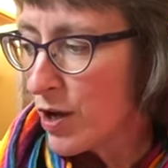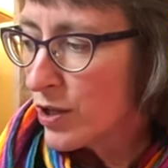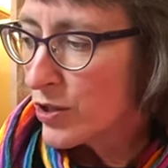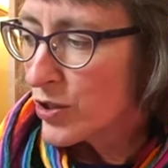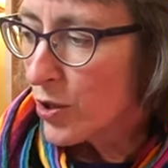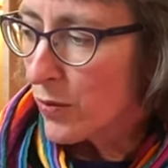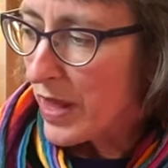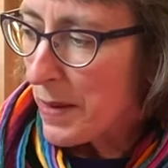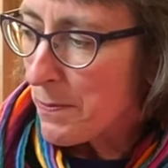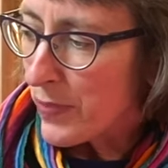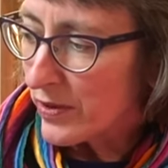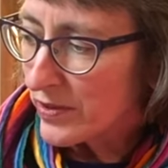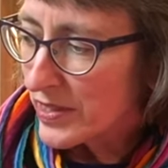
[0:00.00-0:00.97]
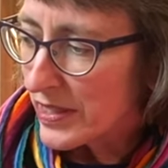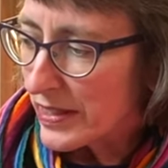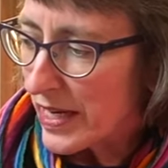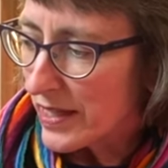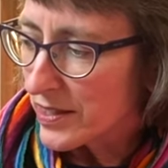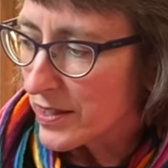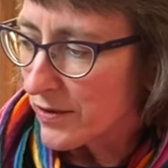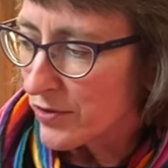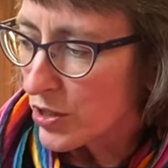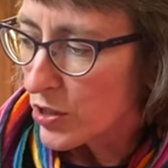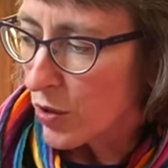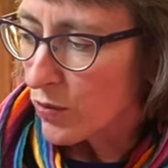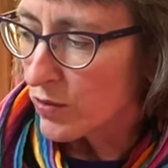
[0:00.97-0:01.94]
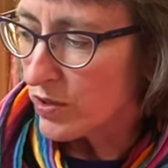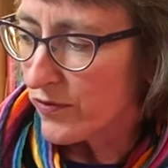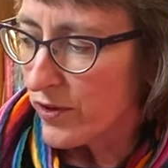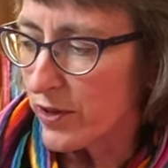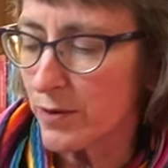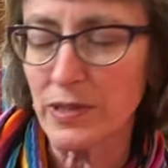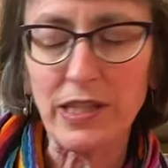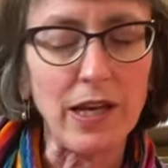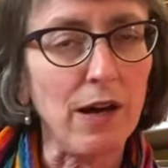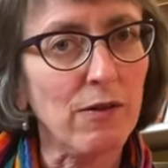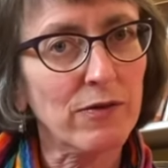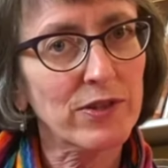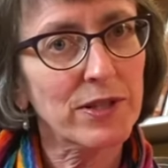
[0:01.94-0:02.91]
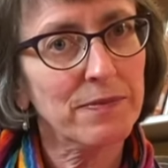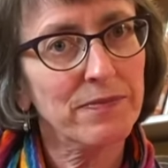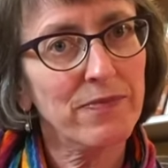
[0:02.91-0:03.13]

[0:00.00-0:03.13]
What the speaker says: So they built a nest of stones for themselves.